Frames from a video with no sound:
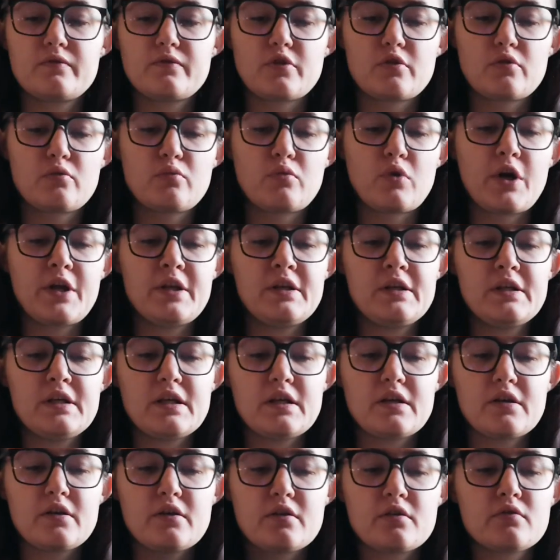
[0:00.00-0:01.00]
I've got a white
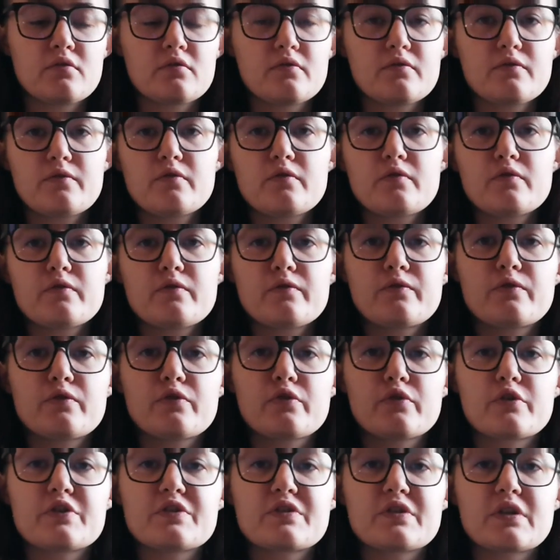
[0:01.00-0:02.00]
ear
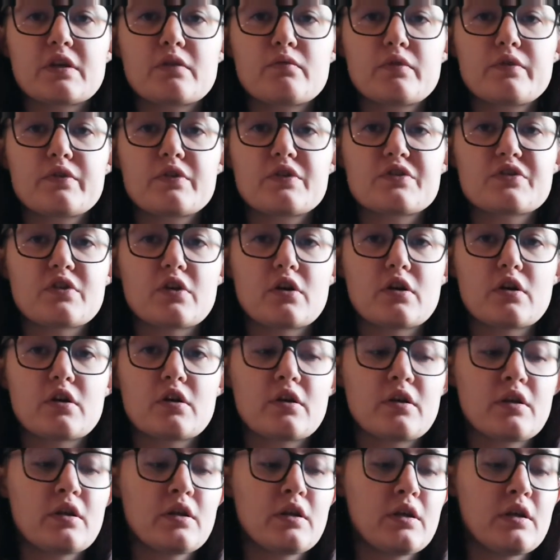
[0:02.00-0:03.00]
for the side with the
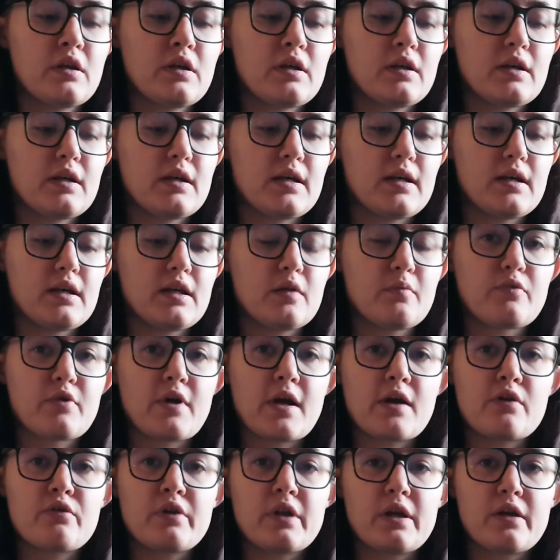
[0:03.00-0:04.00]
star, and a
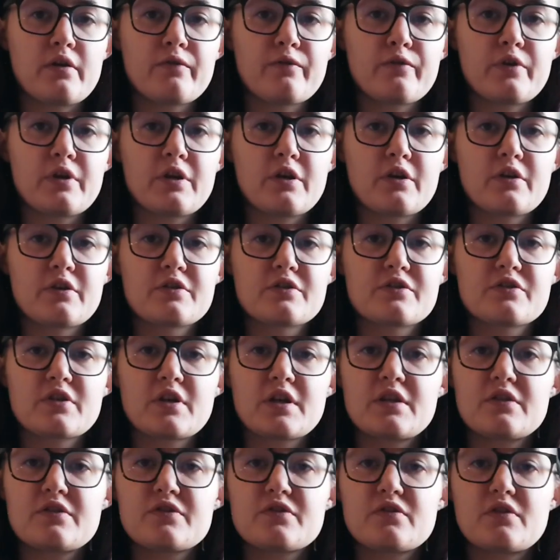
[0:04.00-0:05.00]
brown ear for the other
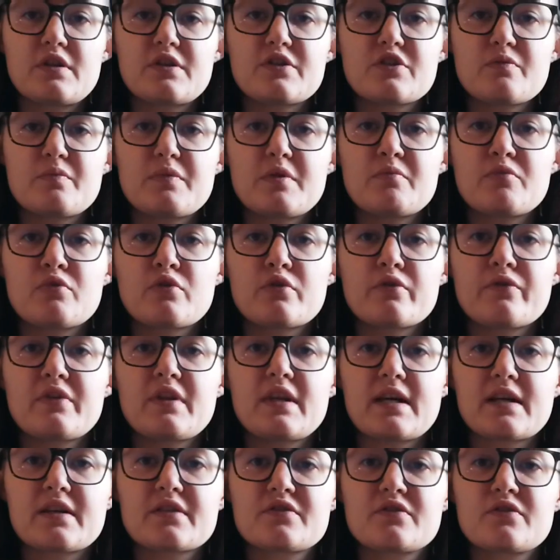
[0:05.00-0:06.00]
side, so there's a bit more of
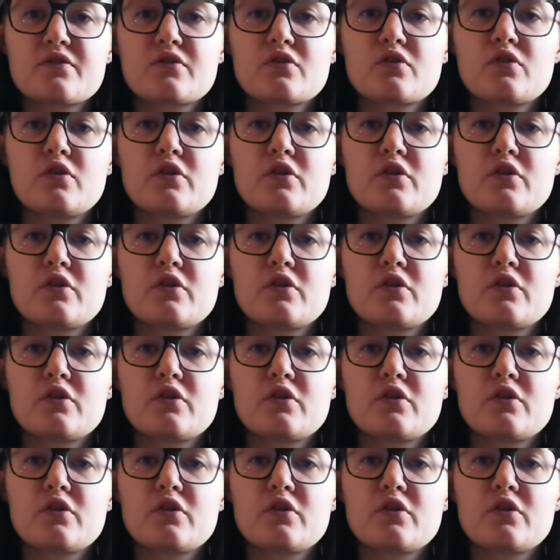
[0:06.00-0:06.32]
the accent